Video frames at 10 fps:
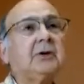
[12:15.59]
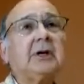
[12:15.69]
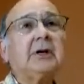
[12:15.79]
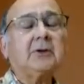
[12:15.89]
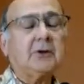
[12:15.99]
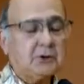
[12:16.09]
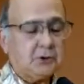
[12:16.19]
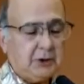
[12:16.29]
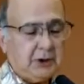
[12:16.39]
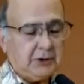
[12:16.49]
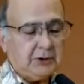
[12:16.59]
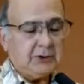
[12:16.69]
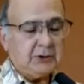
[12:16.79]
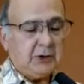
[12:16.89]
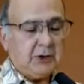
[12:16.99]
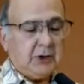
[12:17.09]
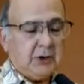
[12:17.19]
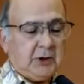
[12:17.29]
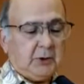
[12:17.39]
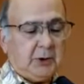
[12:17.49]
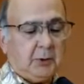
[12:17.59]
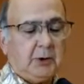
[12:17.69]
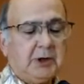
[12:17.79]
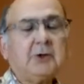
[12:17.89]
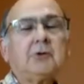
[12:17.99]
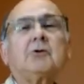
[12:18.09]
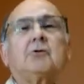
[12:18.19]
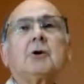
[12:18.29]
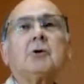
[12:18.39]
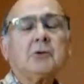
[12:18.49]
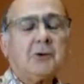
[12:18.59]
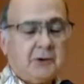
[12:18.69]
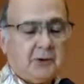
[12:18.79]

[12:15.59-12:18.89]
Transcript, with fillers: and the trees. We want new growth.